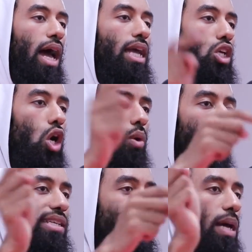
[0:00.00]
And you know
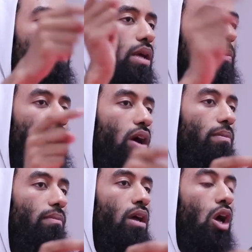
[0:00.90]
where it stems up
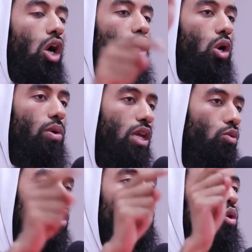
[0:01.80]
from? Or you know what the
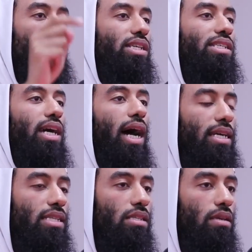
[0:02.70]
root cause is,
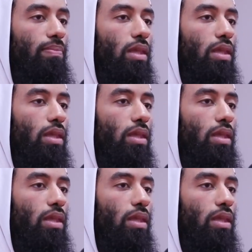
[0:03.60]
guys?